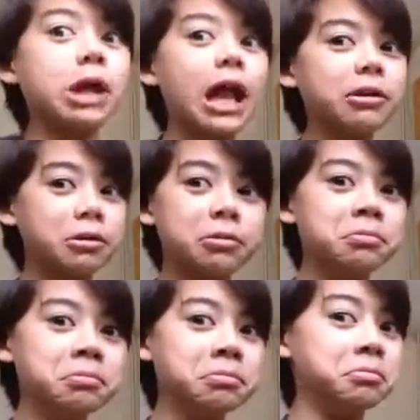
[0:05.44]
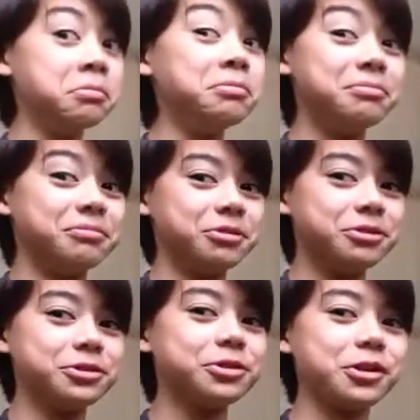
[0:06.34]
salad.
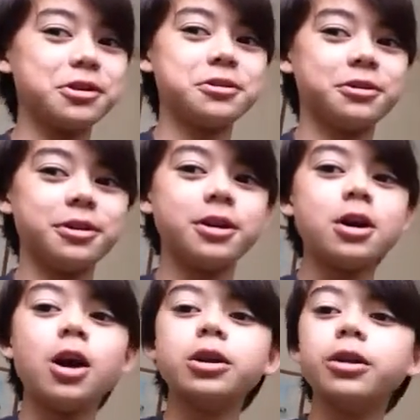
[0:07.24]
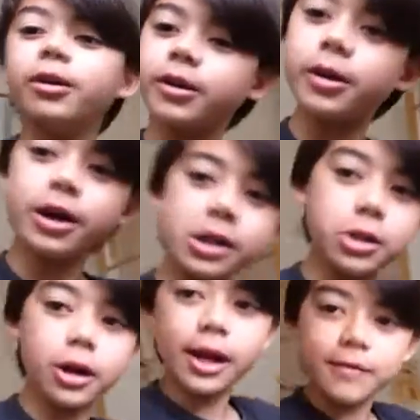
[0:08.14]
Interesting. Look,
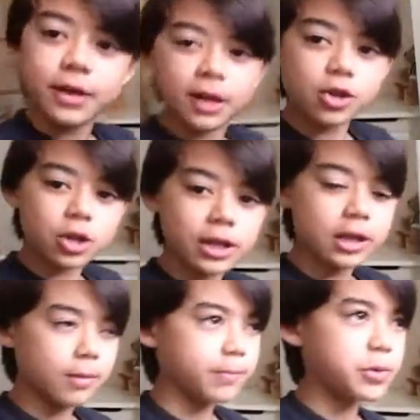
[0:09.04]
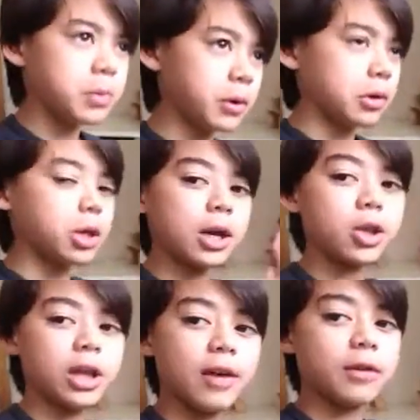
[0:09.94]
guys, I haven't
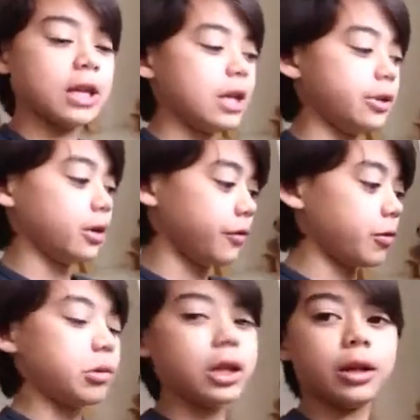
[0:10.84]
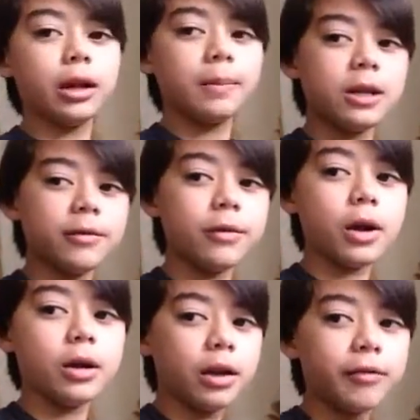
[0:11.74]
eaten a fruit salad. I mean,
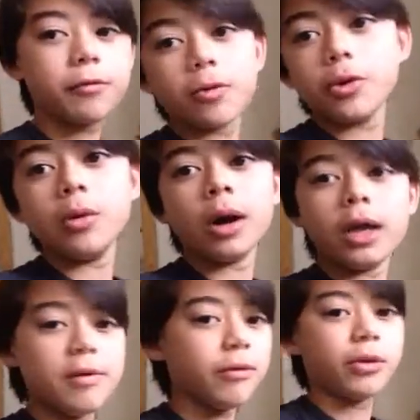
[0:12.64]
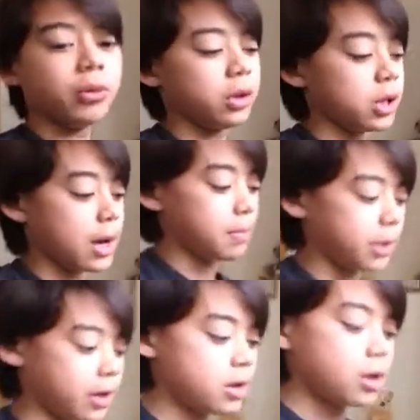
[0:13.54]
I love fruit. I eat fruit all the time, but